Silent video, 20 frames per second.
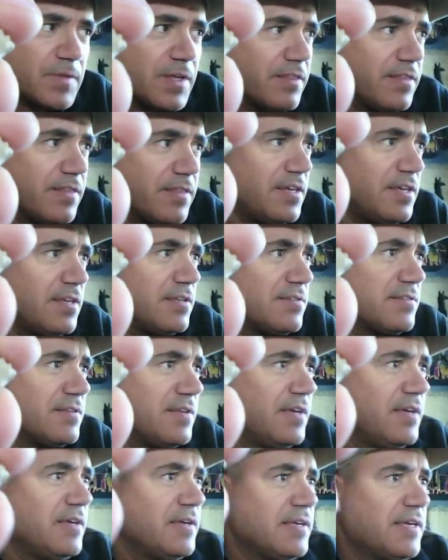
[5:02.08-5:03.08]
This
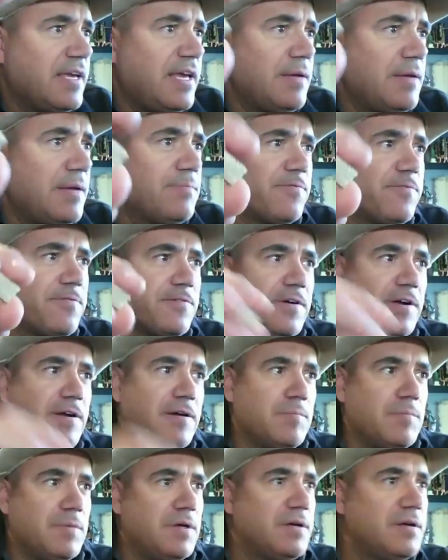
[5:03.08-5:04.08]
came
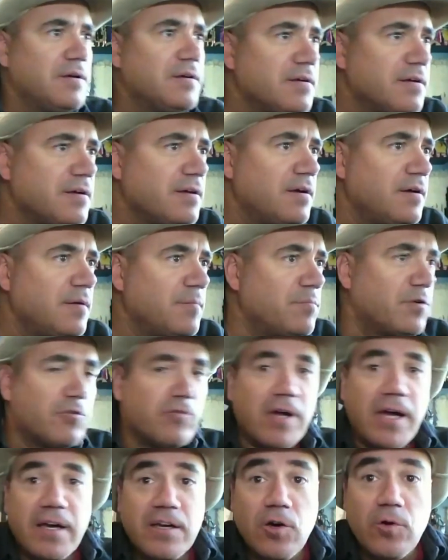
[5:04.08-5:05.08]
from
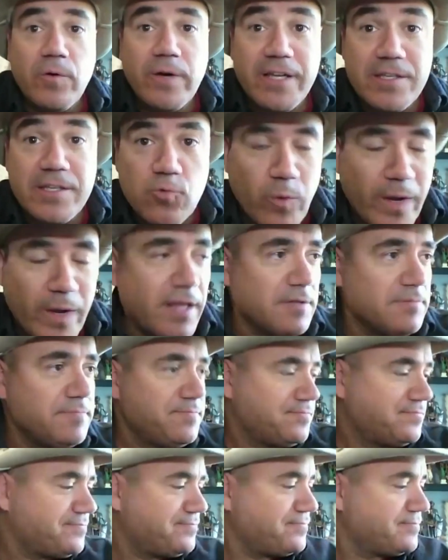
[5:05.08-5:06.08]
Morocco as well.
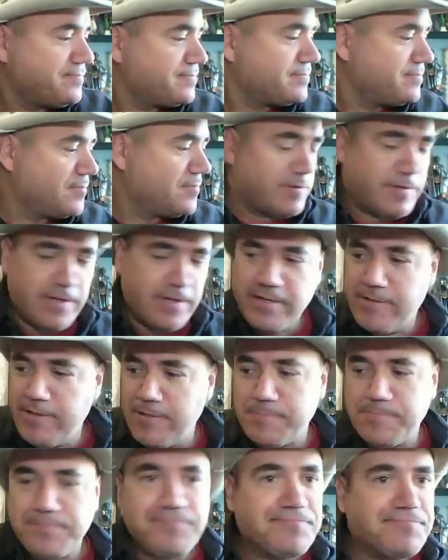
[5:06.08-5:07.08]

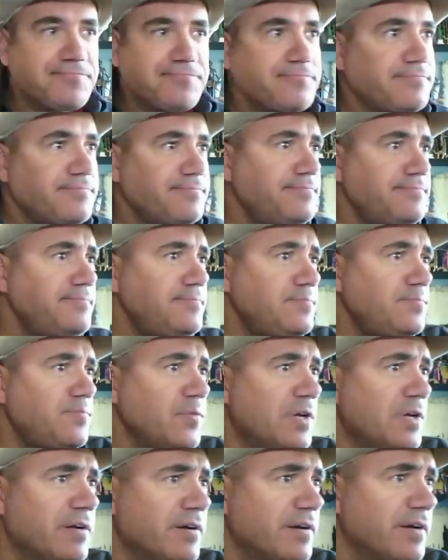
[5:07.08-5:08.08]
Morocco.
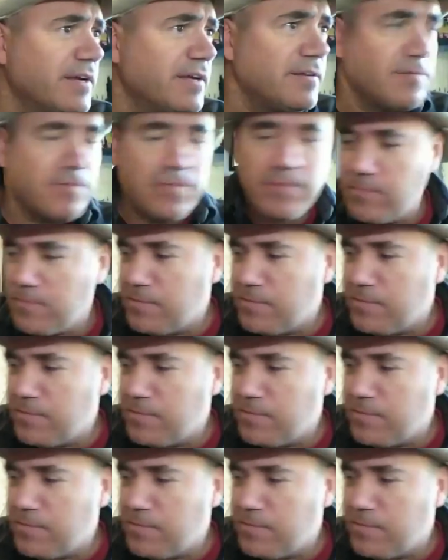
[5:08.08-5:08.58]
All right.